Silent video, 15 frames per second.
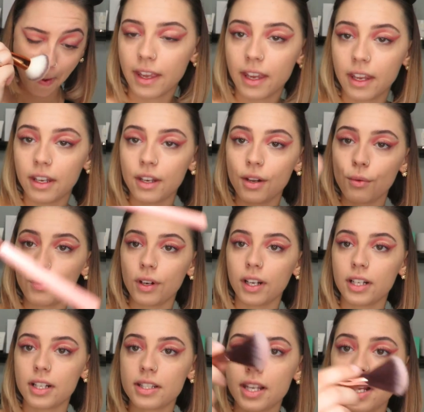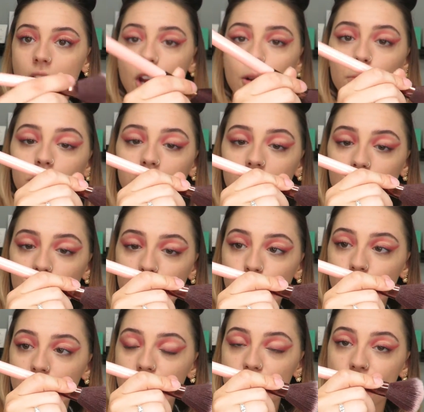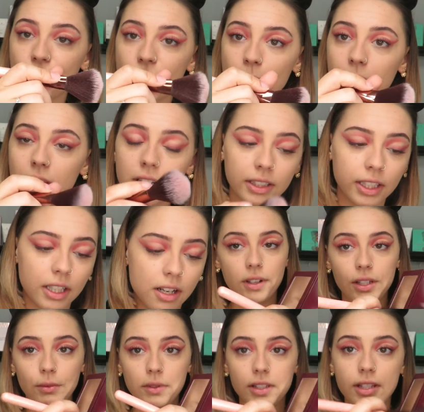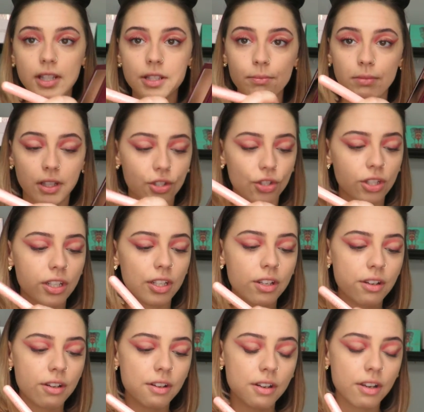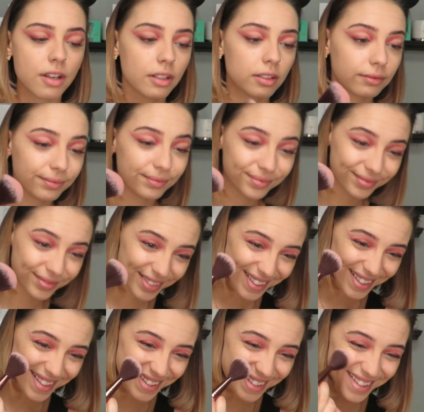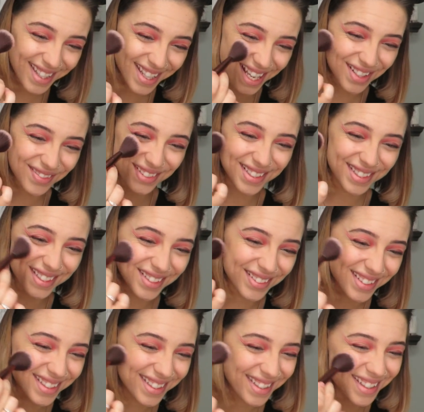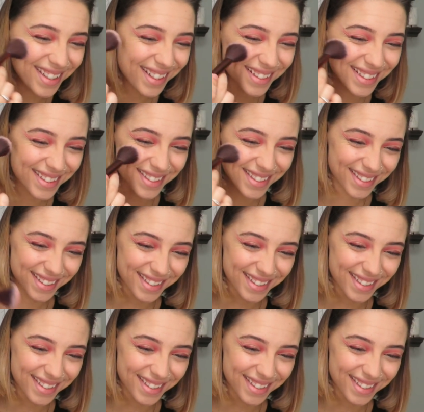And then we're gonna take our blush brush from Luxie, go in with this blush here, just on the apples of the cheeks.